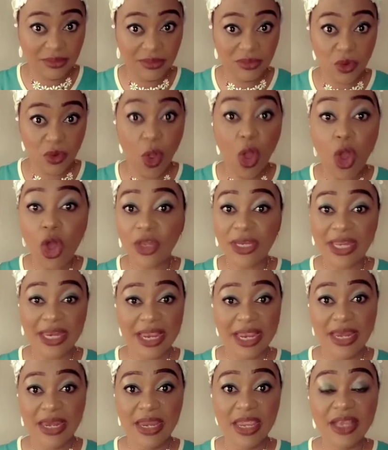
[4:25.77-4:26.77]
all that
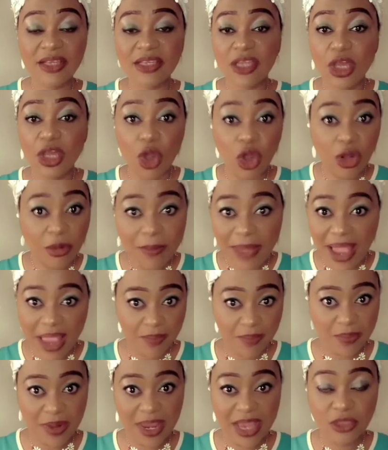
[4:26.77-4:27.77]
I need on my
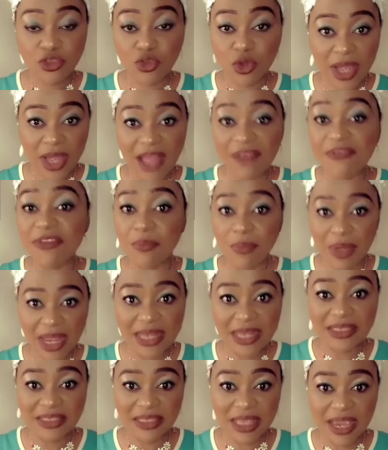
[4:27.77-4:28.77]
plate to have a
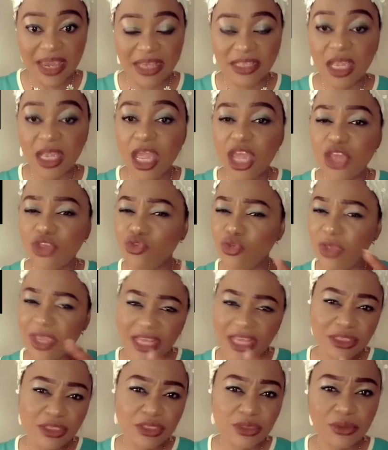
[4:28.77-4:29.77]
balanced diet. You
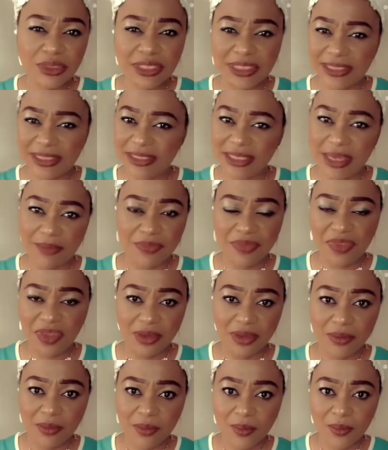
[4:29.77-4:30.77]
can do the same
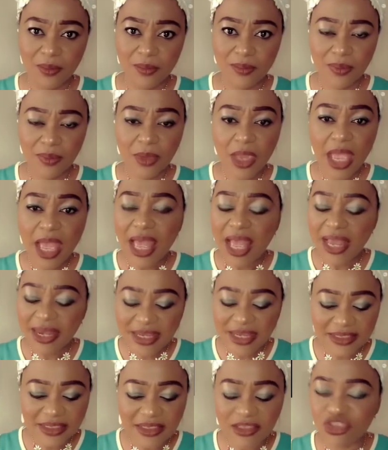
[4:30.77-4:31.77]
thing. And
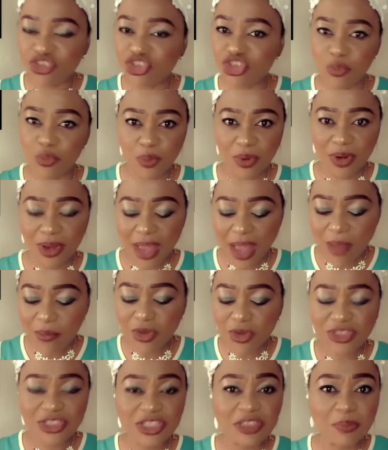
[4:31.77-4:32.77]
this is cheaper. How
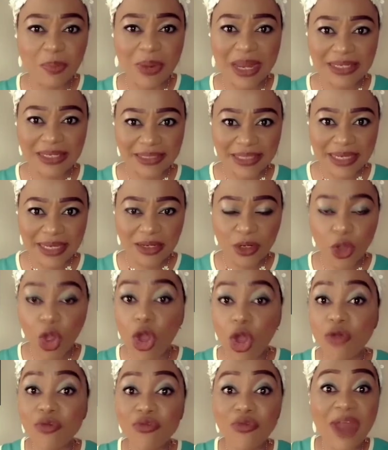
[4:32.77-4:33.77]
much is plantain?
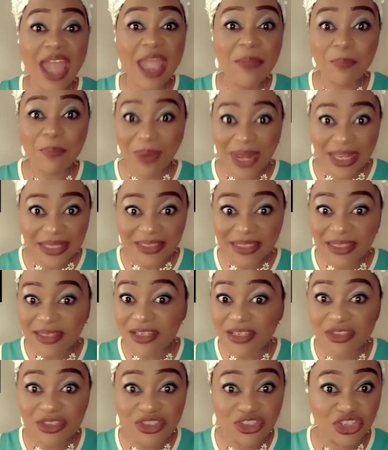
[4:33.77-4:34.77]
Unripe plantain
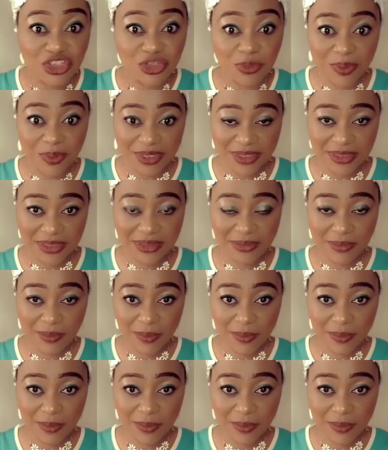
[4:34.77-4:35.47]
is the cheapest.